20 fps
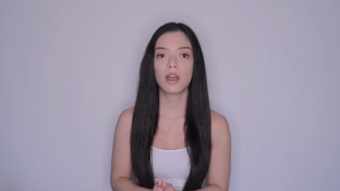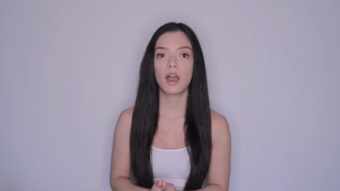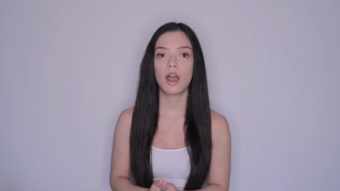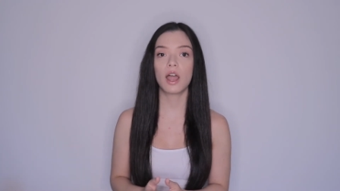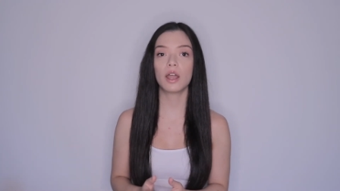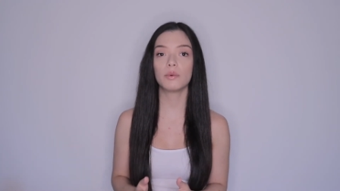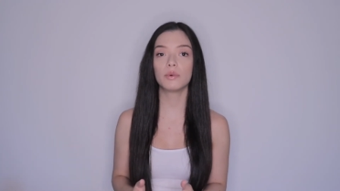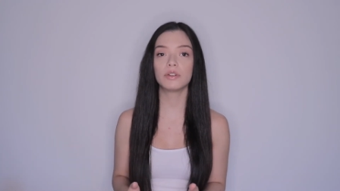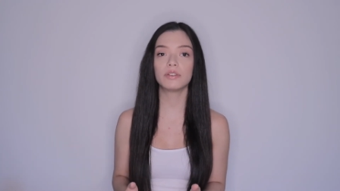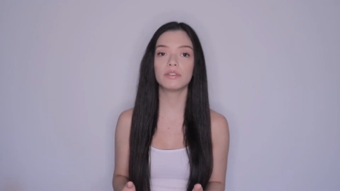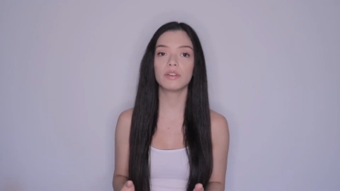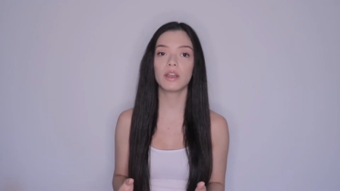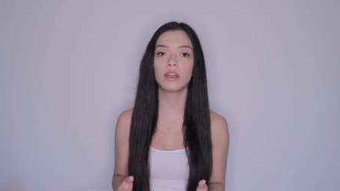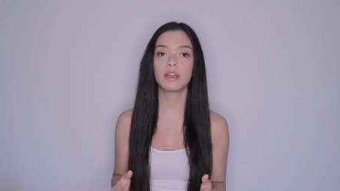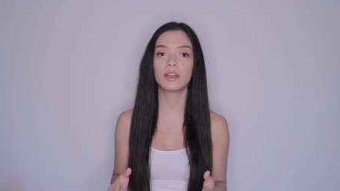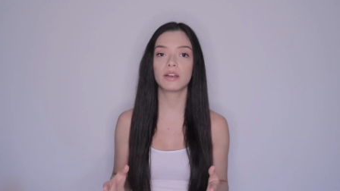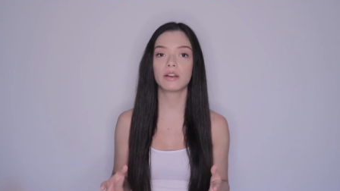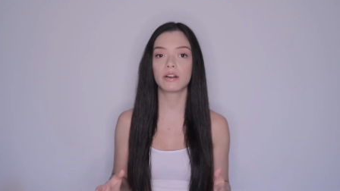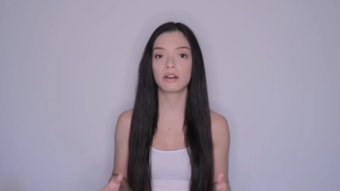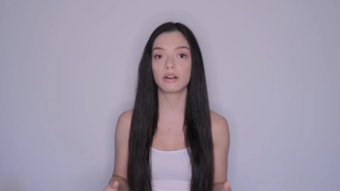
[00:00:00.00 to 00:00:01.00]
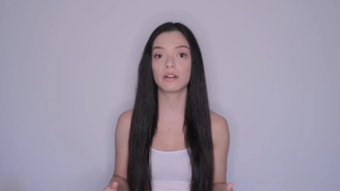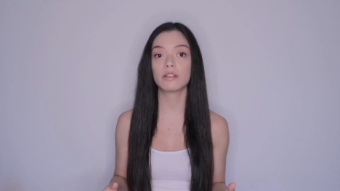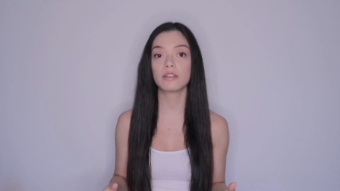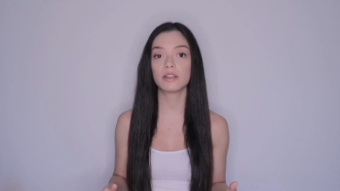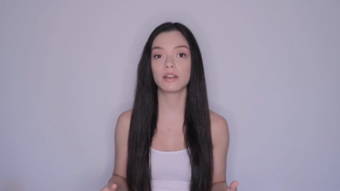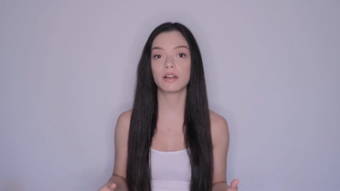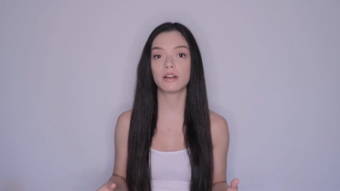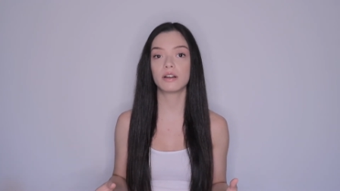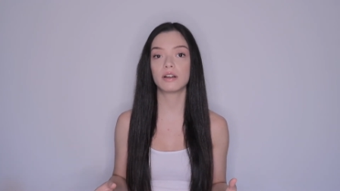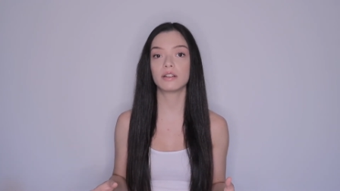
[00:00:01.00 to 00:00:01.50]
I was saying
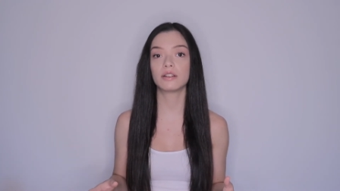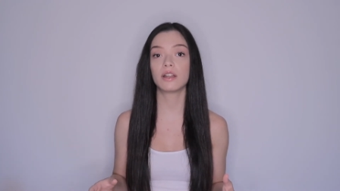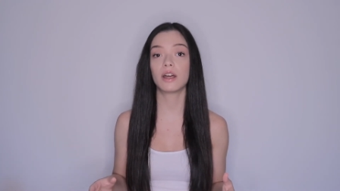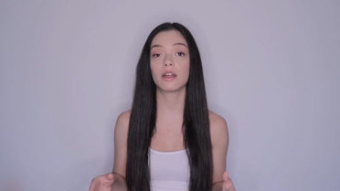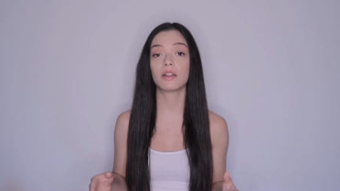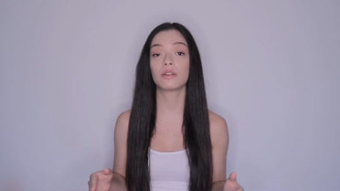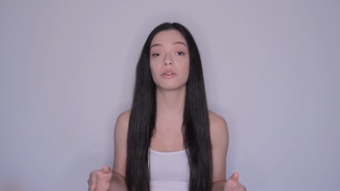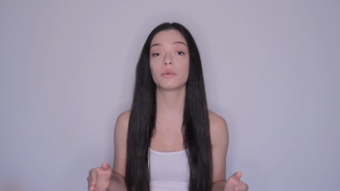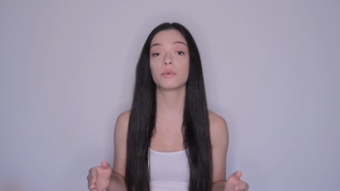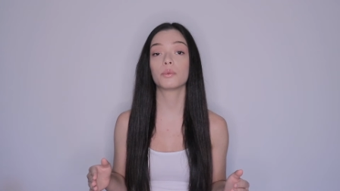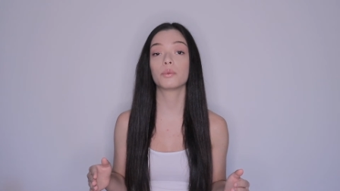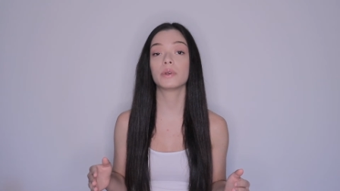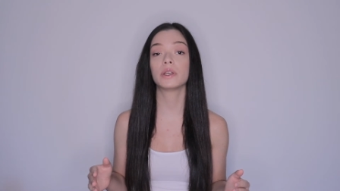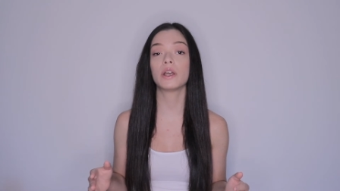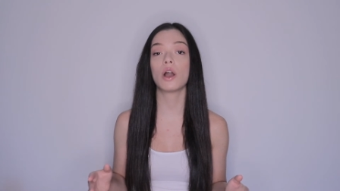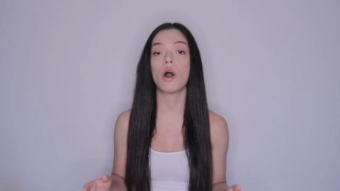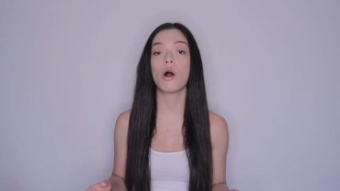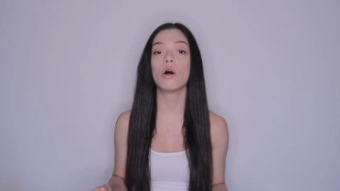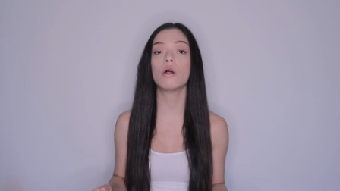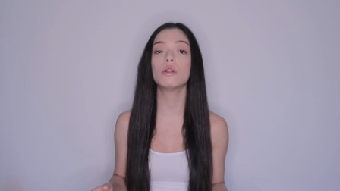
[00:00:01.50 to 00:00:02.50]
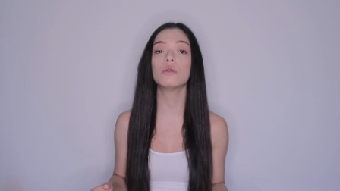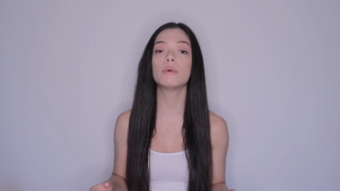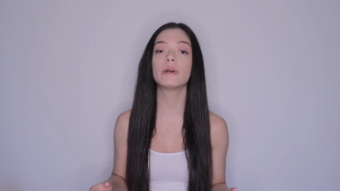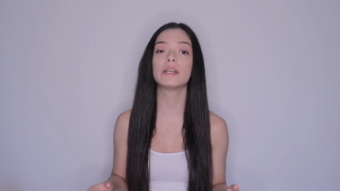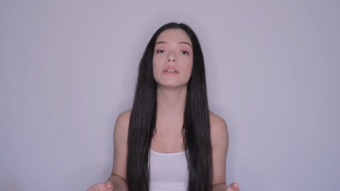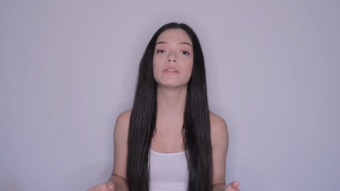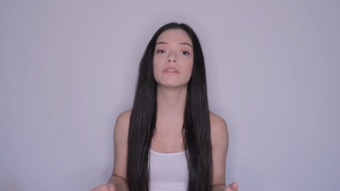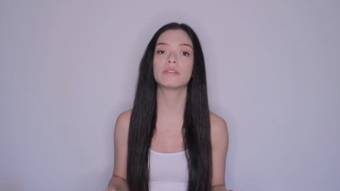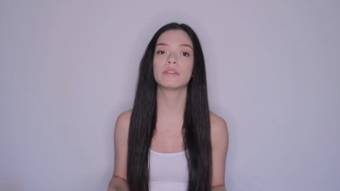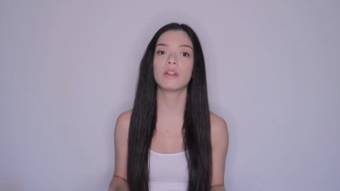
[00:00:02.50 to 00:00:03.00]
earlier that we
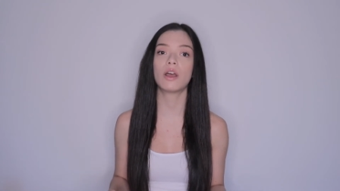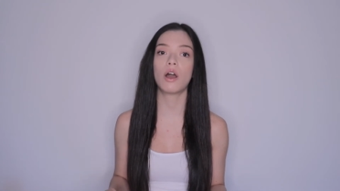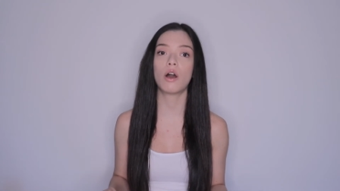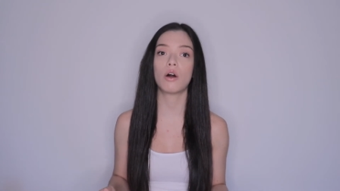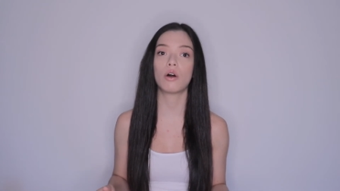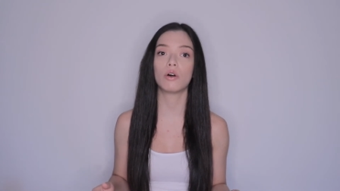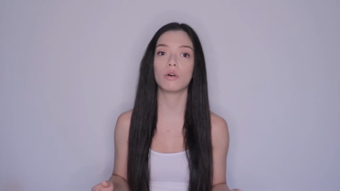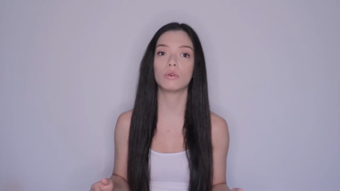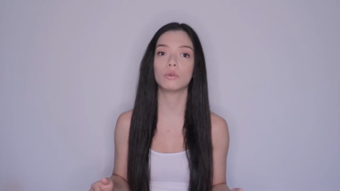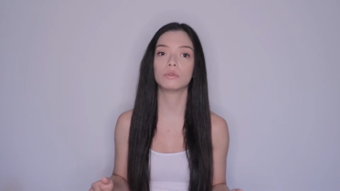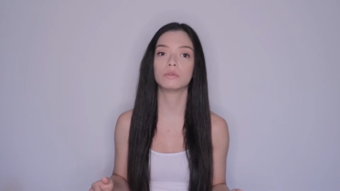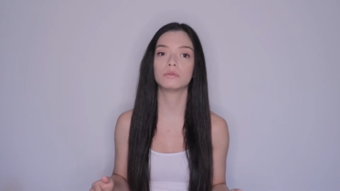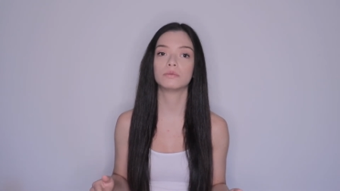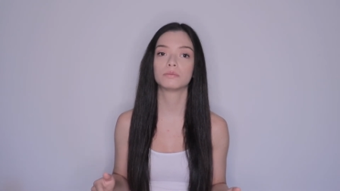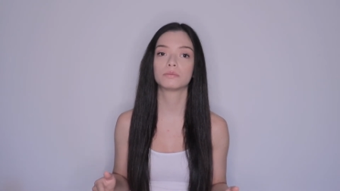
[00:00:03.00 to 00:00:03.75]
always know